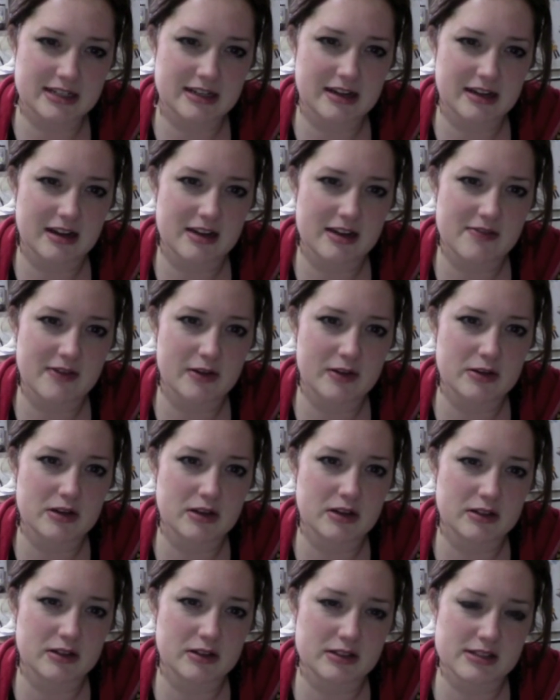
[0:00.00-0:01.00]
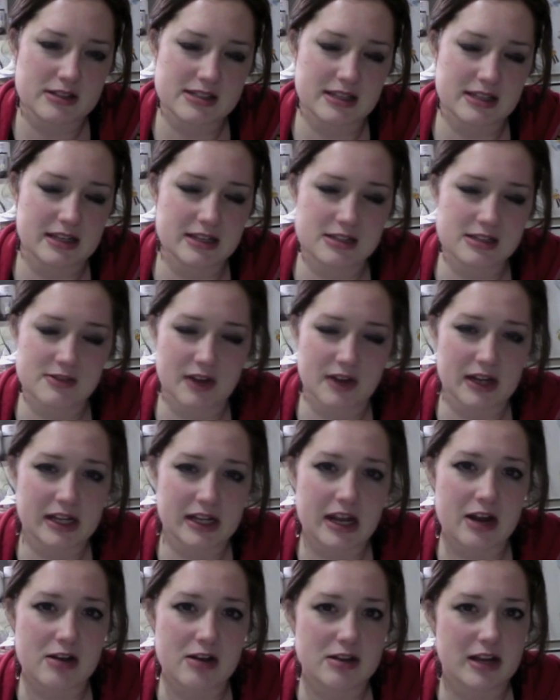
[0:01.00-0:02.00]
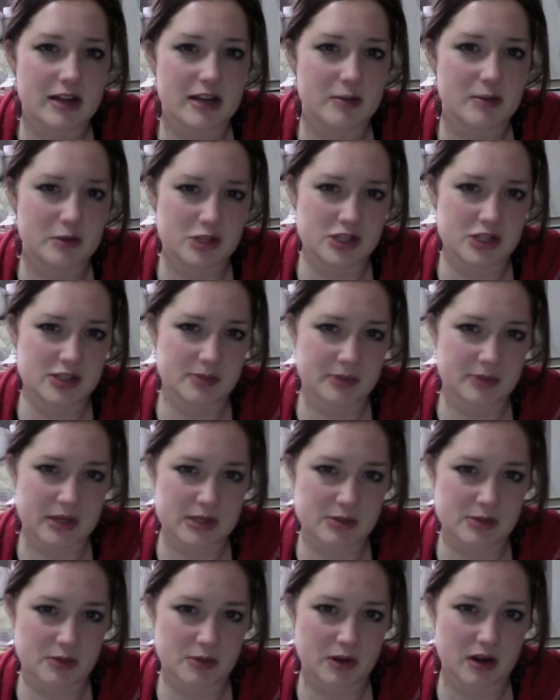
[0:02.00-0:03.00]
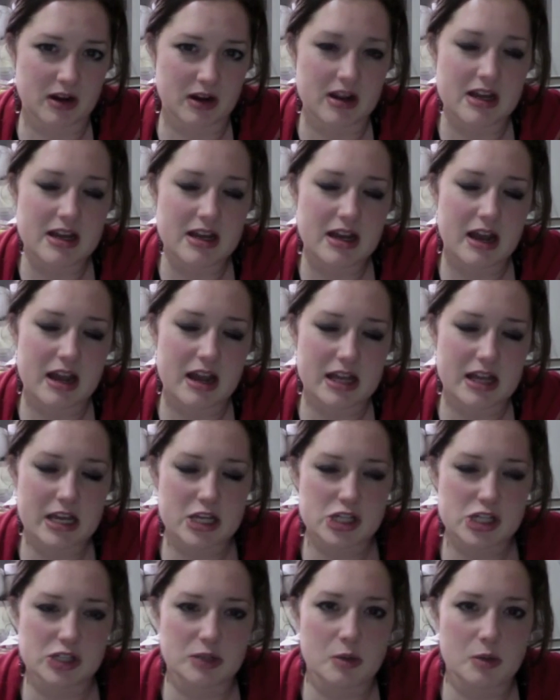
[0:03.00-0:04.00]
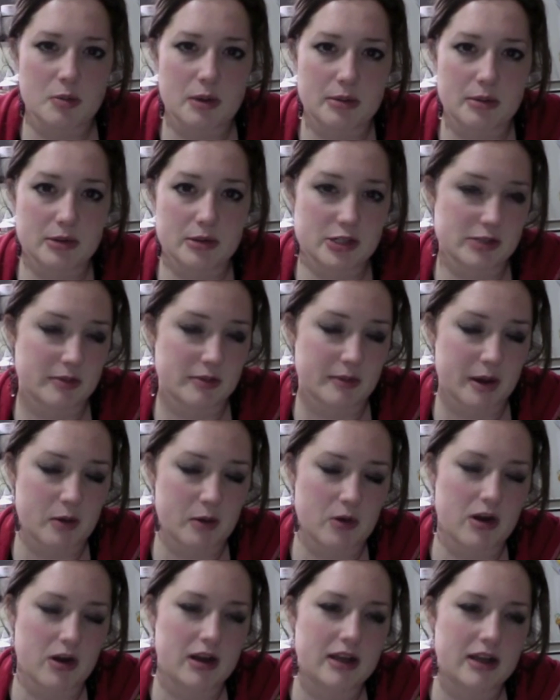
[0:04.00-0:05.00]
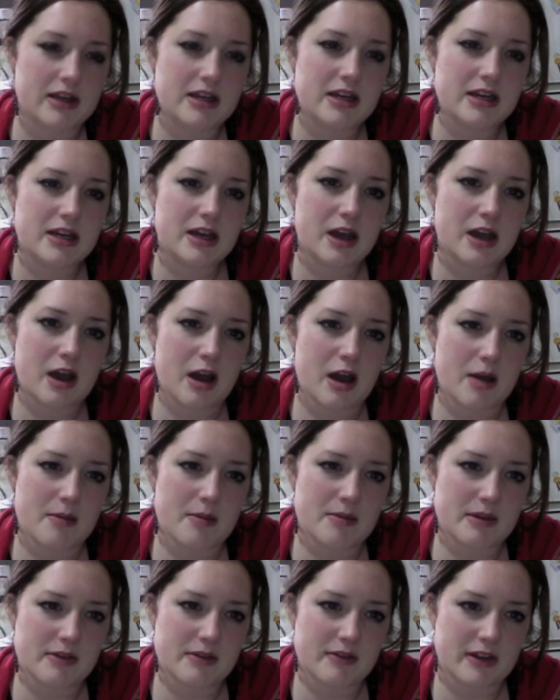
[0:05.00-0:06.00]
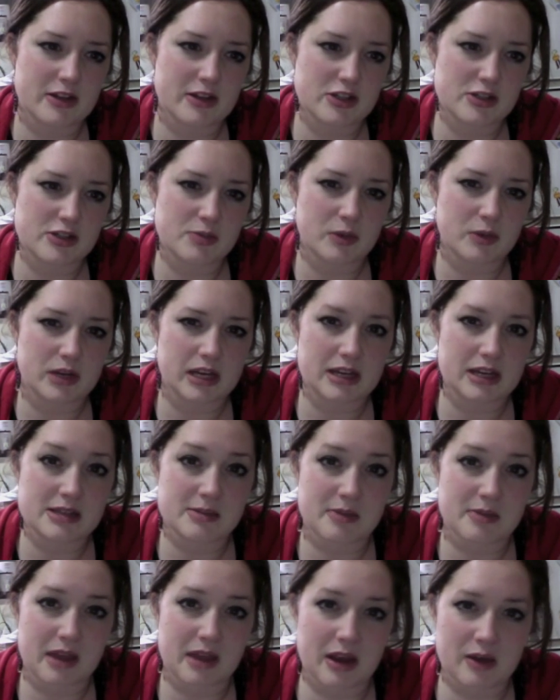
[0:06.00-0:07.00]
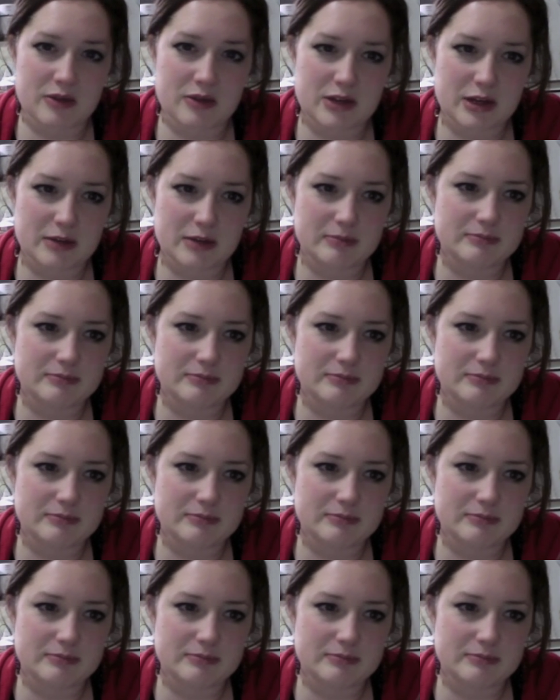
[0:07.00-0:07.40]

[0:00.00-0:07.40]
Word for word: Uh, I found it on the site Divine Caroline, which is a place where I occasionally will publish some of my work um, if I just want to get something out there.